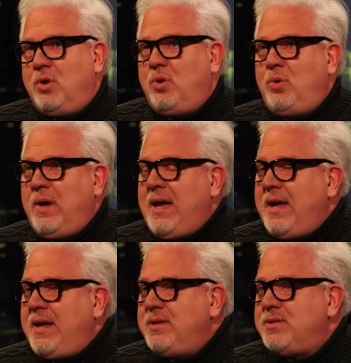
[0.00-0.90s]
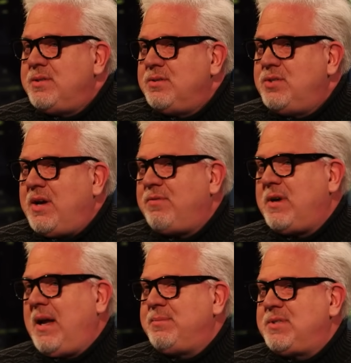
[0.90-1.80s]
who has
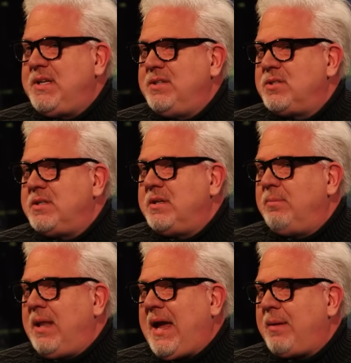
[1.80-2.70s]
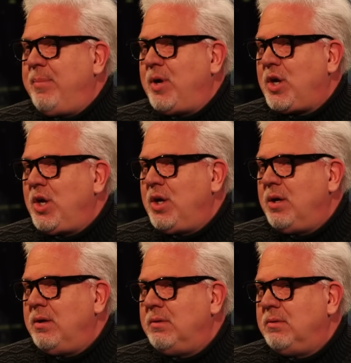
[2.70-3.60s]
Jeffrey Epstein's little black book?
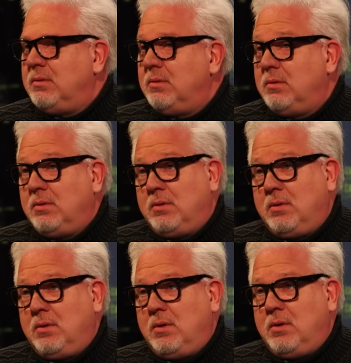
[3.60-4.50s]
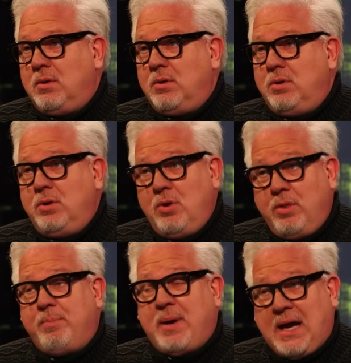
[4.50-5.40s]
Do you know
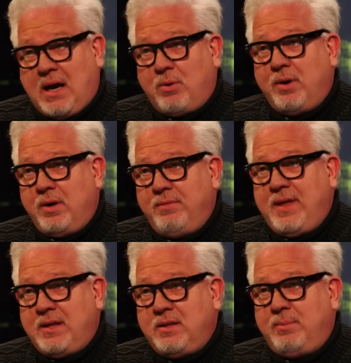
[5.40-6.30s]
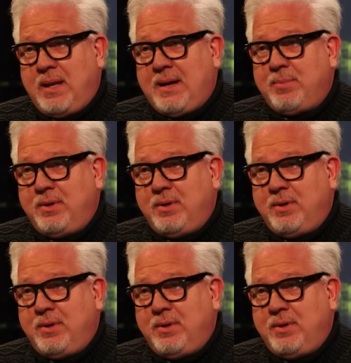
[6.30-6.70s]
the power of that little black